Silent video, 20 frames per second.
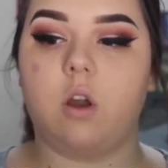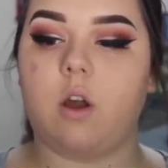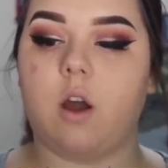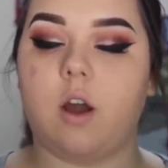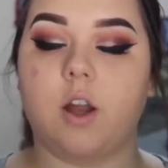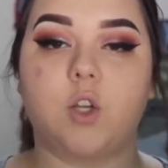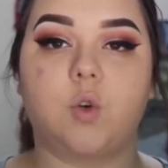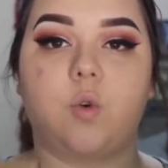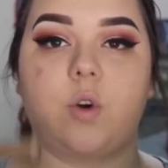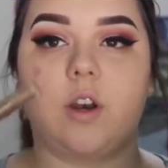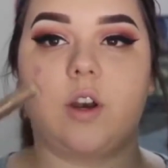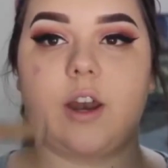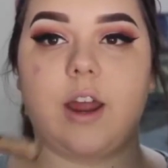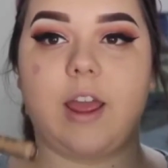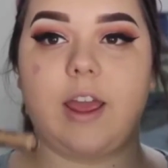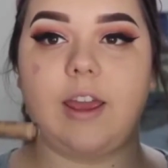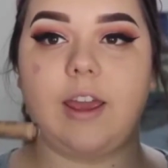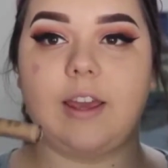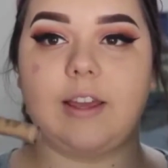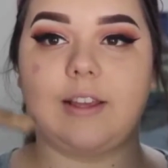contour
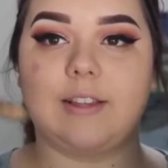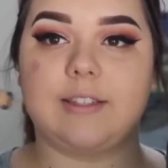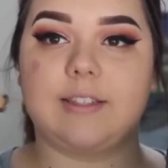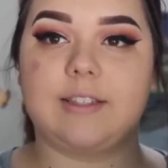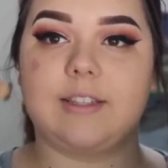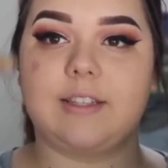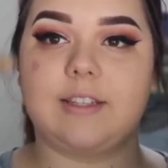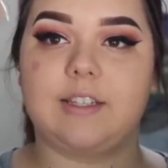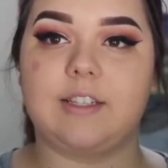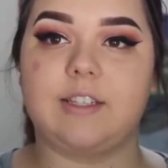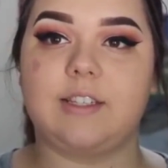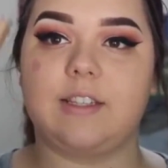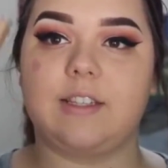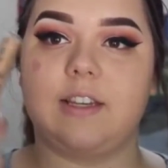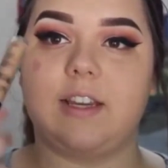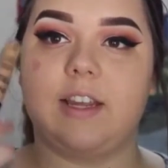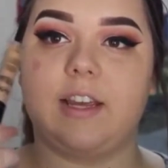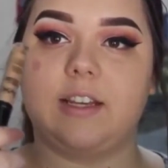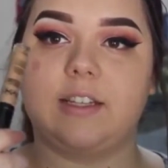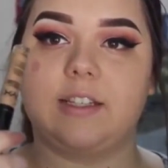today is this
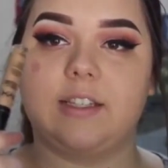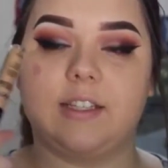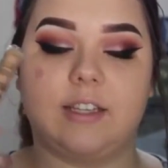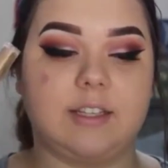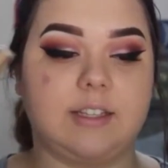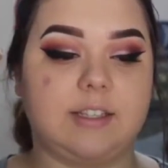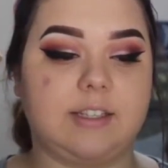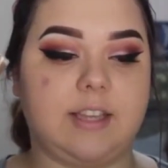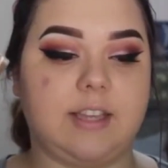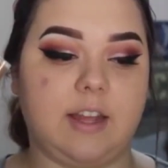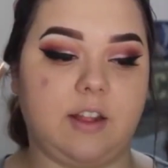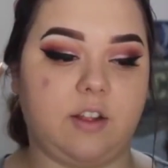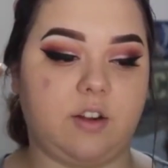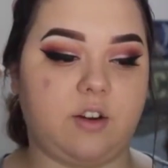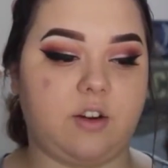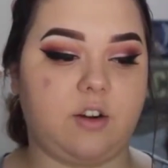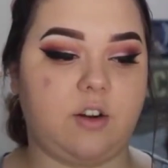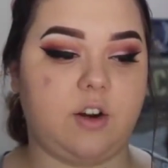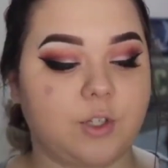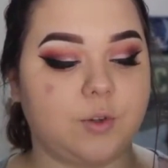NYX
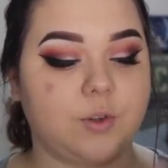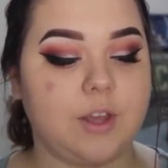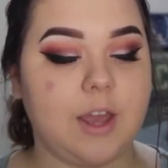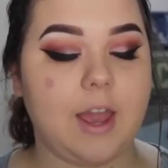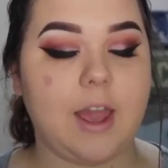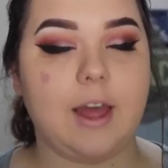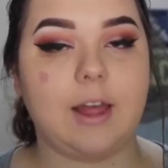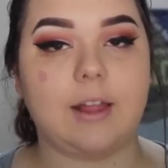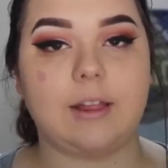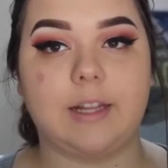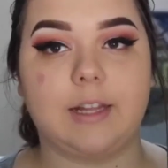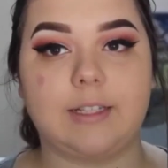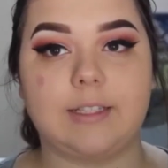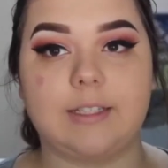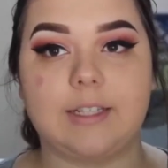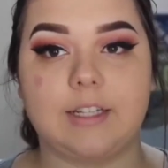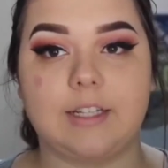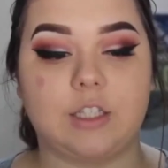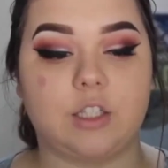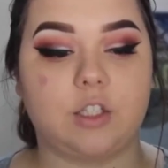concealer. So yeah,
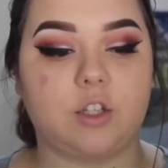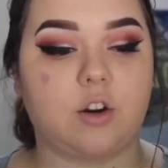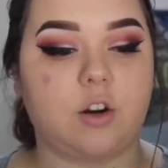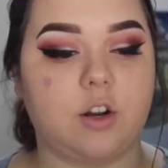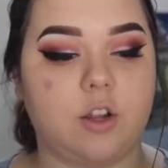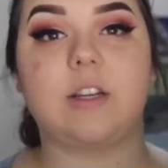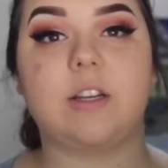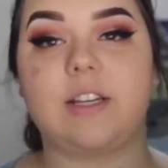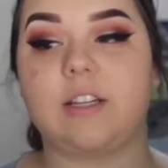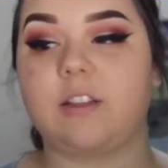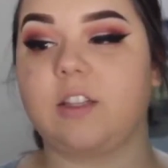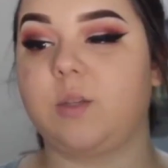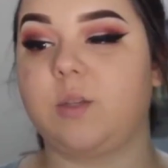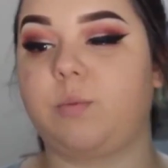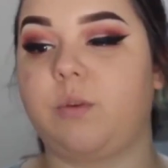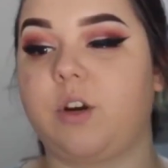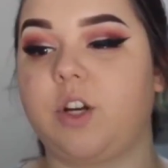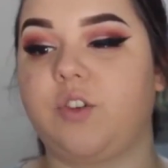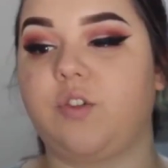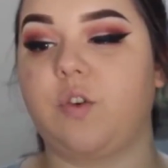let's get started. I'm going to take this
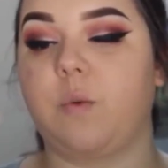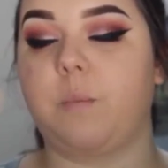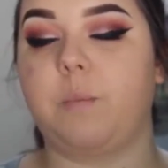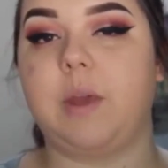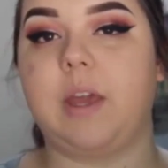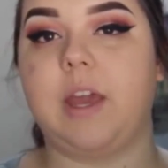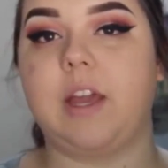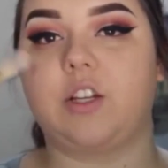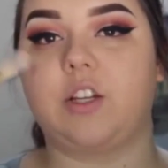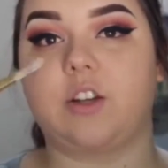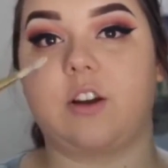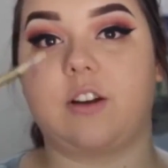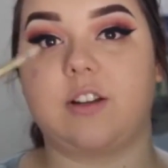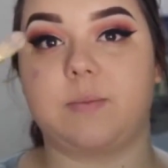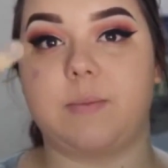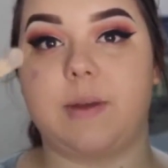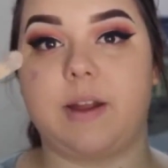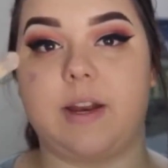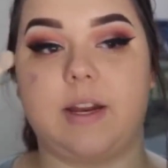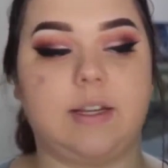brush from BH
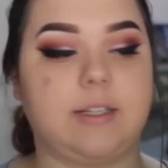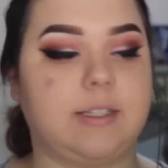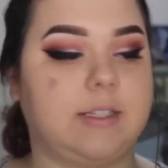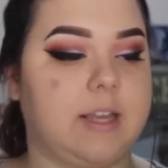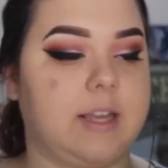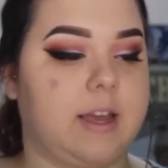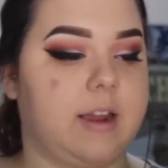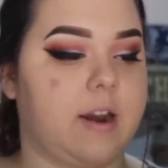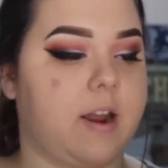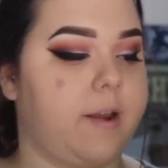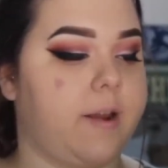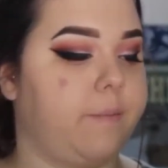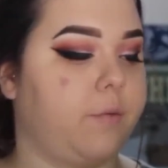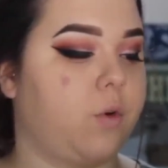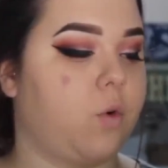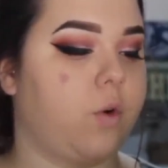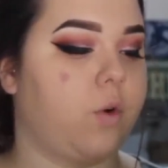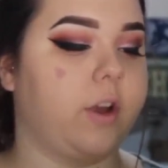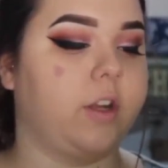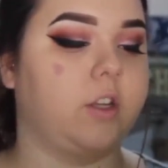Cosmetics, and
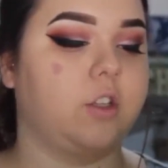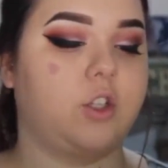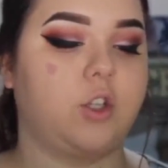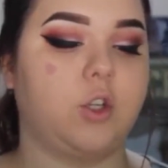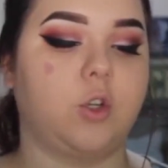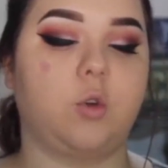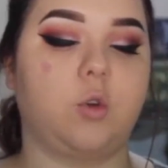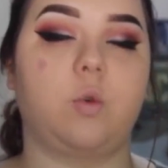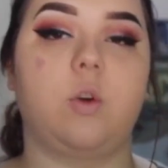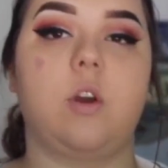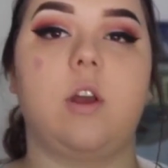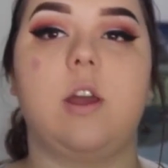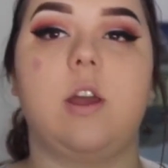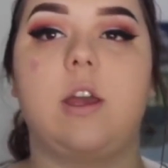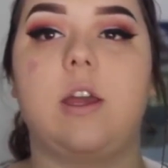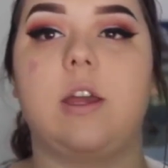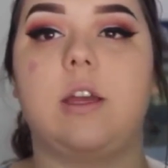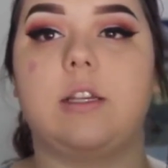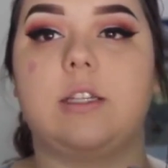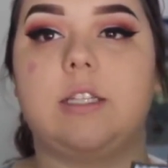I'm going to
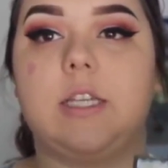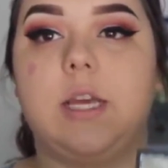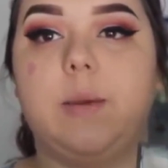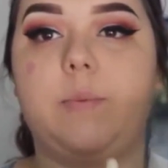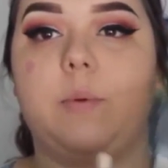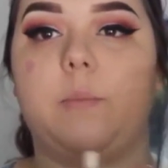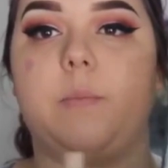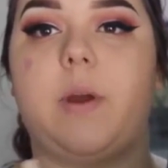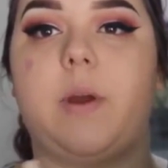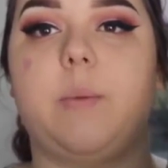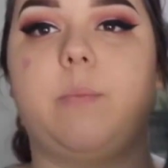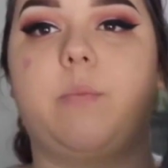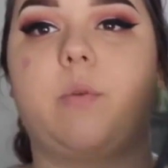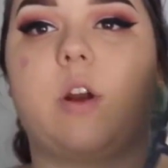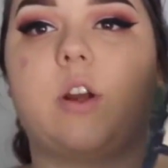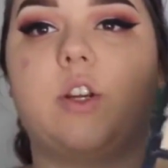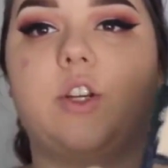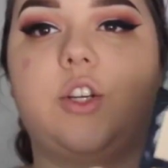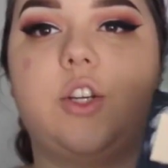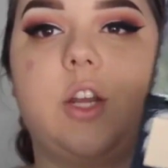dip my
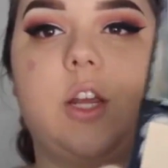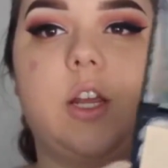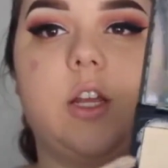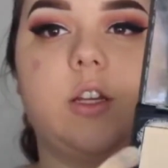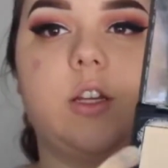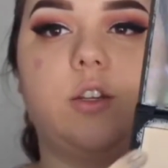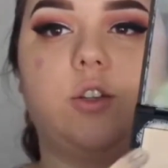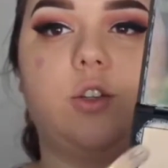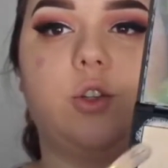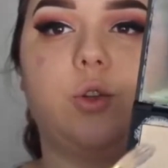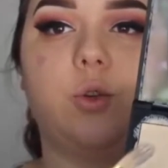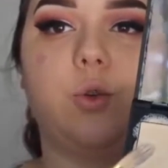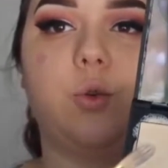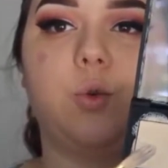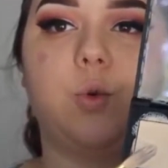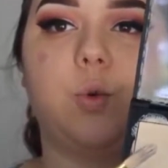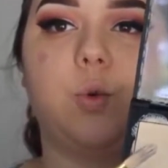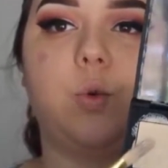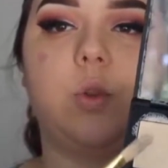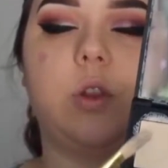brush
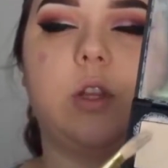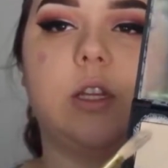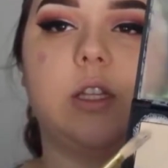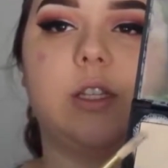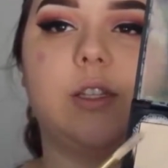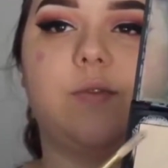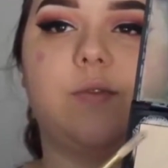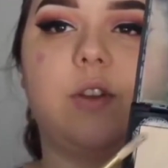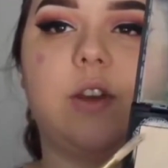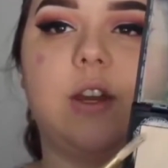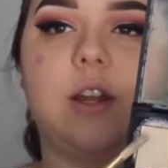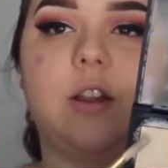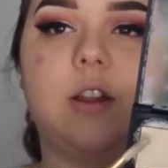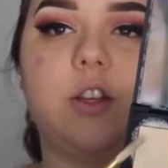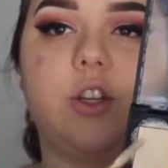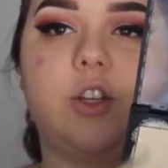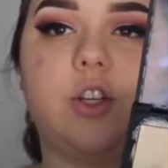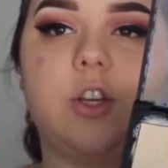into this vanilla